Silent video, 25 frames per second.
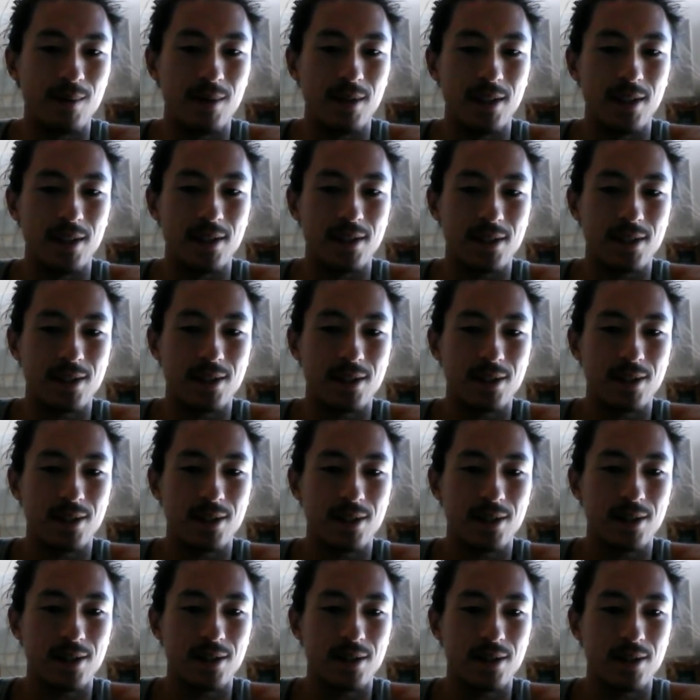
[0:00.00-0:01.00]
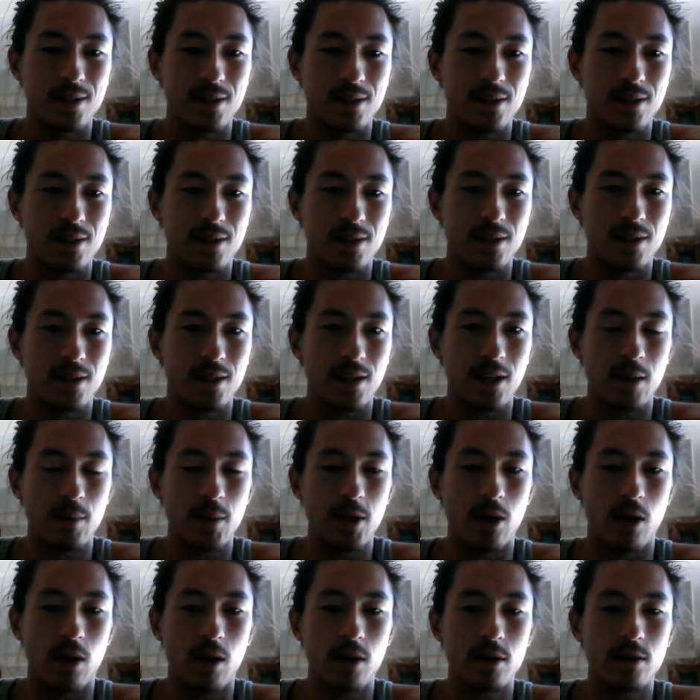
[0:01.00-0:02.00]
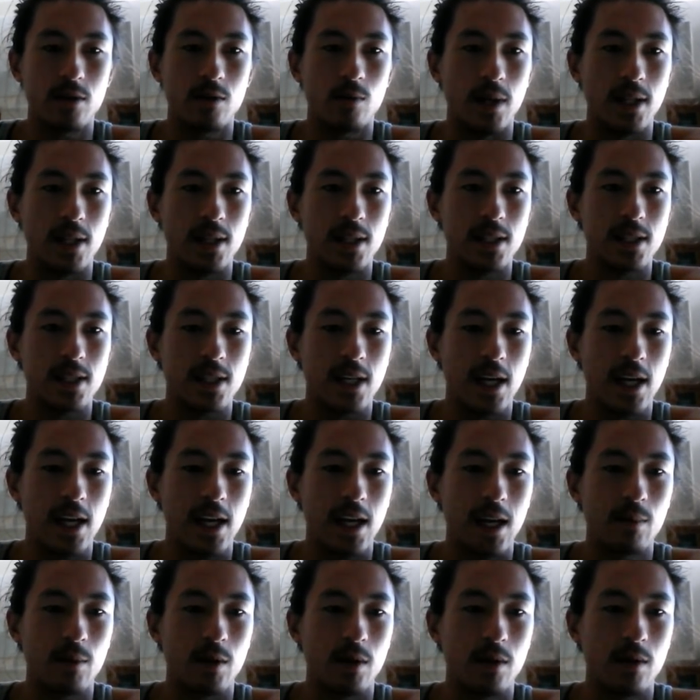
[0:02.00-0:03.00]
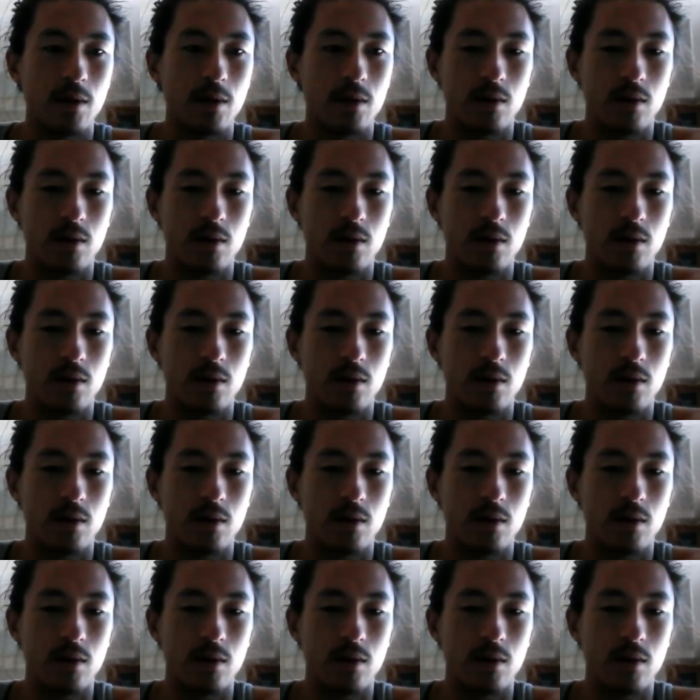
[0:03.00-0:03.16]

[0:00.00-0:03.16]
It's going to be hard to win this game,